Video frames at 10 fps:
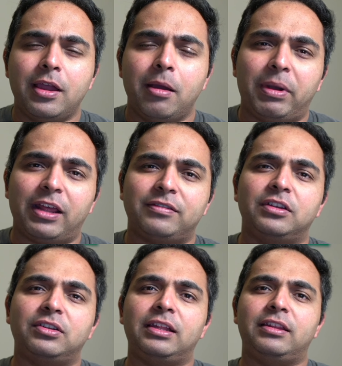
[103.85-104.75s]
But
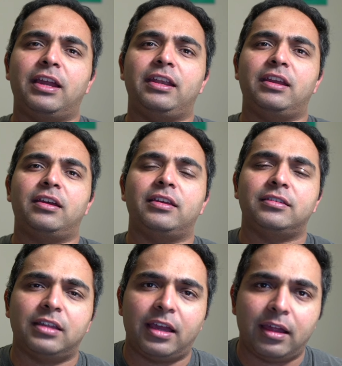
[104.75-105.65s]
essentially, the idea is
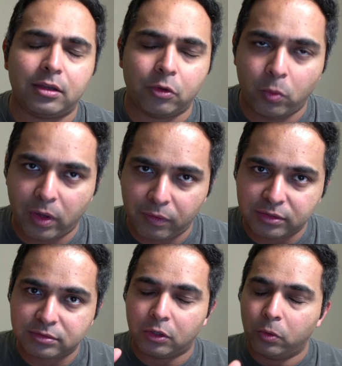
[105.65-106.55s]
that
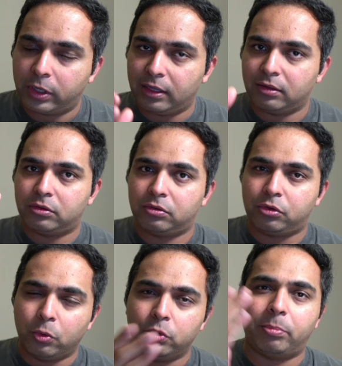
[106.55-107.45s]
whoever's looking
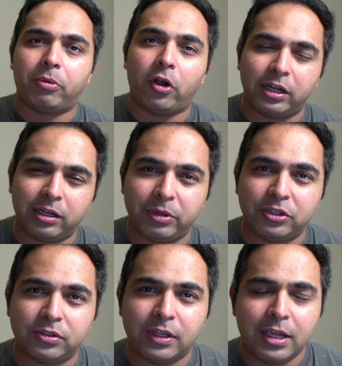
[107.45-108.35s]
through the product
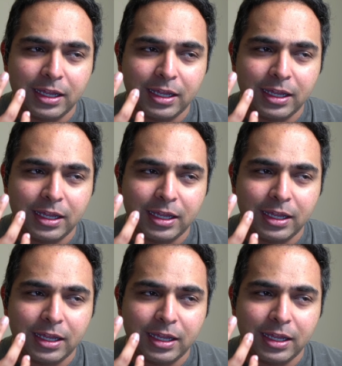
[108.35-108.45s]
images